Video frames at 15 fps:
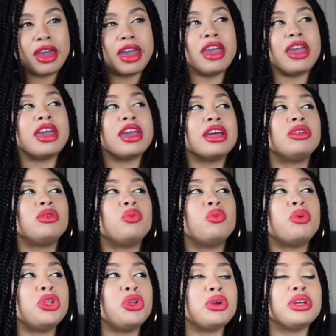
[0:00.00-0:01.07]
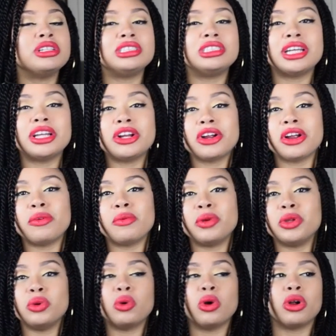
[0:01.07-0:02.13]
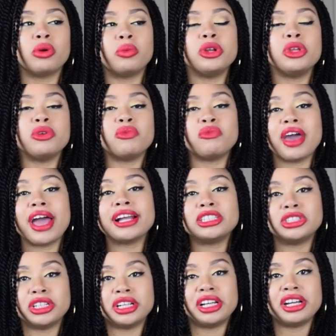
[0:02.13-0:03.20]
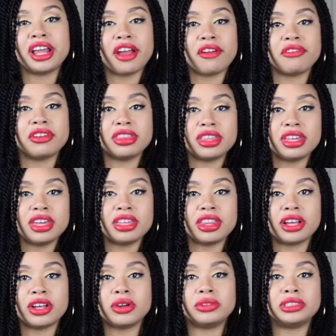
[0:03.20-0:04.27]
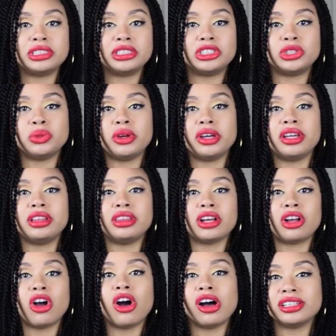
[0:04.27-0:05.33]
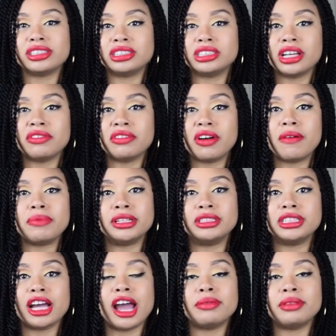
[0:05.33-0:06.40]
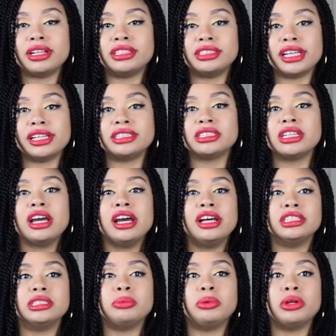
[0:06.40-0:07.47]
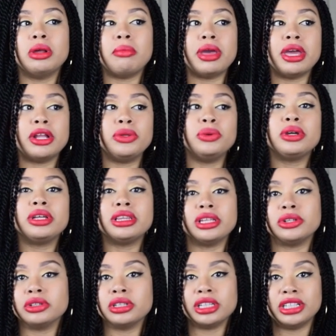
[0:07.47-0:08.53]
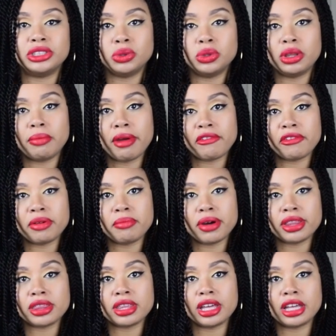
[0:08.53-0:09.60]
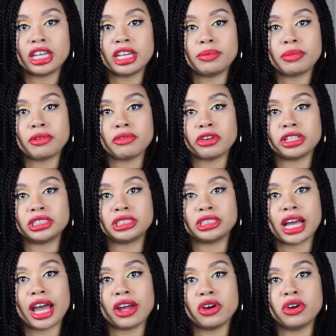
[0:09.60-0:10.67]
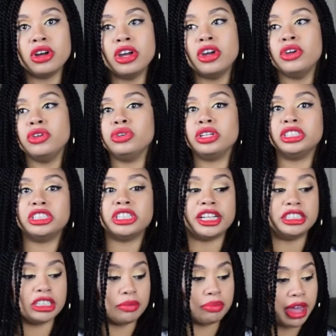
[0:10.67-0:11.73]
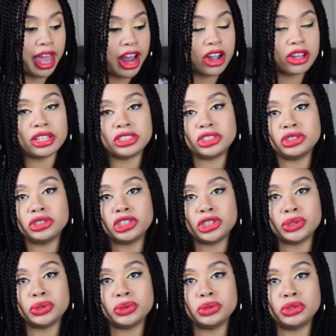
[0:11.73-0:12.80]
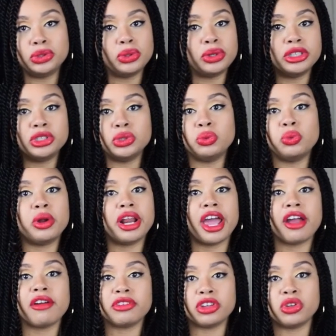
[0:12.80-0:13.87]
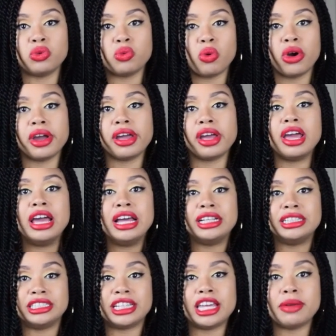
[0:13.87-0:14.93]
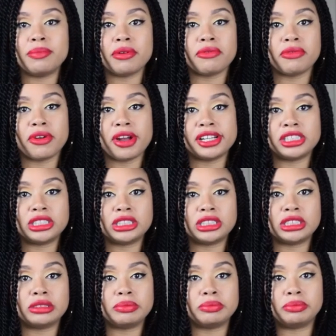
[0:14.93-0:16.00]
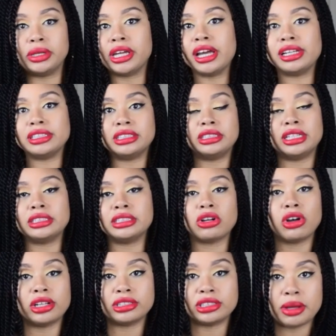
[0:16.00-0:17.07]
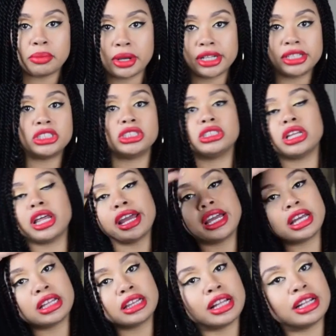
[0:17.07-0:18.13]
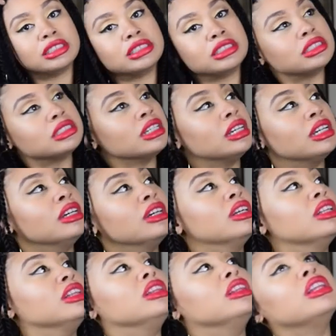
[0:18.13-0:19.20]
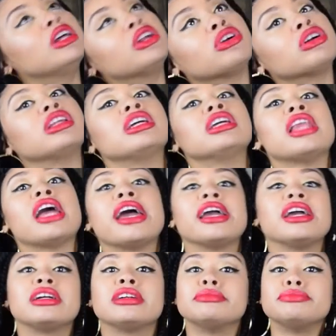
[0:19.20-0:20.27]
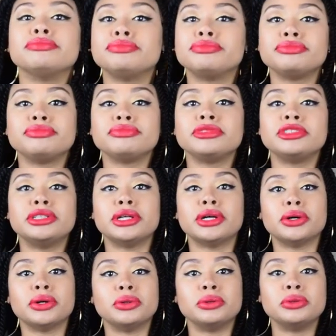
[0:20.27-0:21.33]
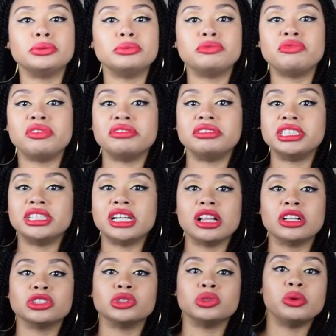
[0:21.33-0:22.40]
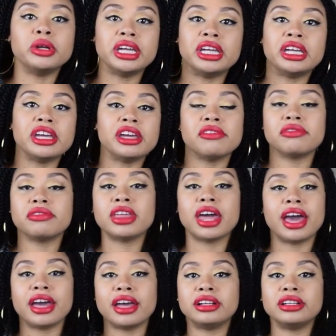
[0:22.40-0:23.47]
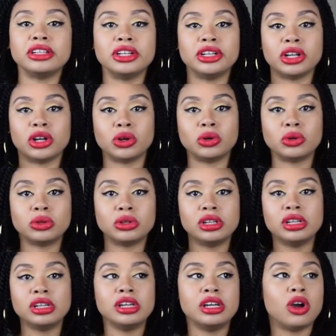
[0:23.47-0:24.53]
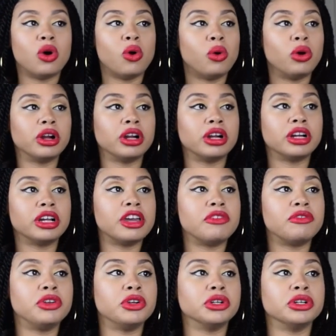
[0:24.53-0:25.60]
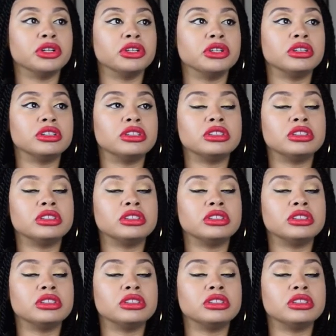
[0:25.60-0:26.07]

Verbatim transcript: and when you consider, when you or when you factor in everything that goes into it, the cost of them, um, the time that it takes to put them in, you can literally do them every month and keep a fresh style. You can change up the hair that you choose. You can do whatever you want to keep it fresh because it doesn't cost that much. Like that's literally like, you know, fifteen dollars a week if that, you know, or if you're